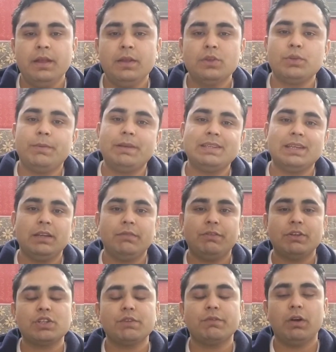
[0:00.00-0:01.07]
So basically,
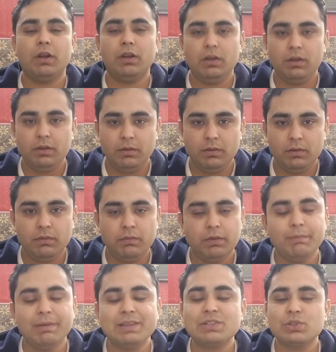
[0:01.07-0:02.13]
first of all, we
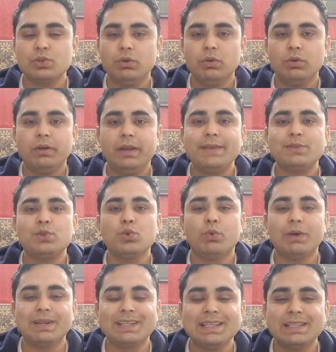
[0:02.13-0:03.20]
must know as to
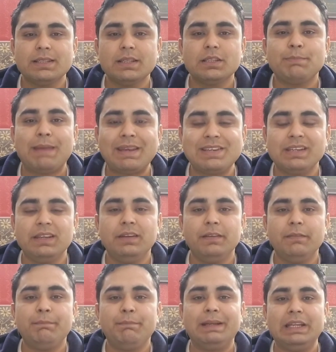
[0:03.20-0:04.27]
what is the special
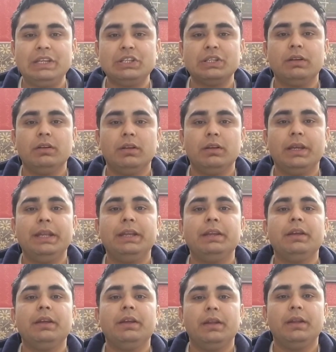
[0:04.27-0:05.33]
leave petition in
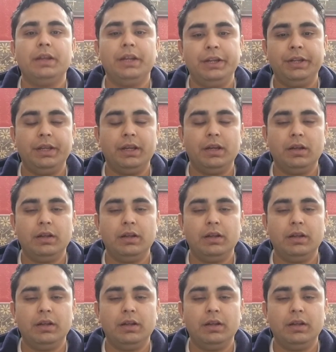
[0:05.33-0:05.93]
India.